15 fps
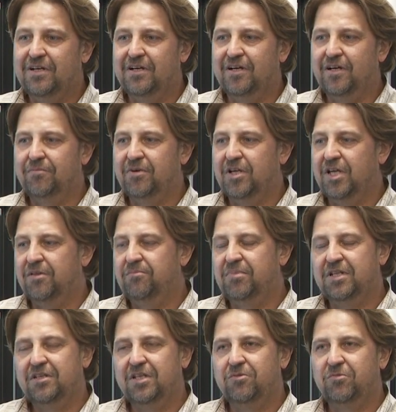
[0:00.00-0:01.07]
Um, and,
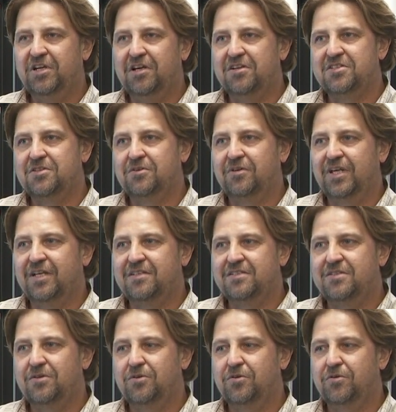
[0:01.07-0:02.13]
but then we also get
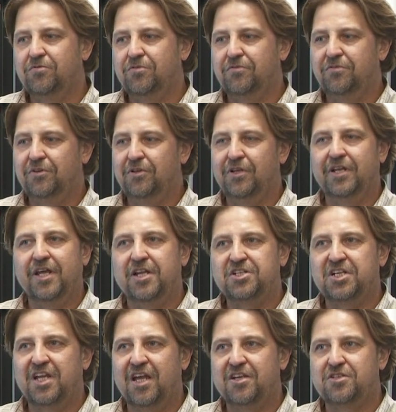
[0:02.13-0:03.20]
to fulfill an
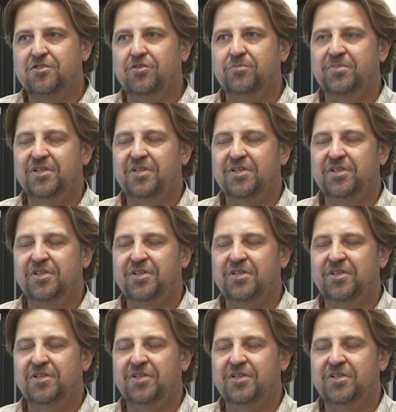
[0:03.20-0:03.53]
educational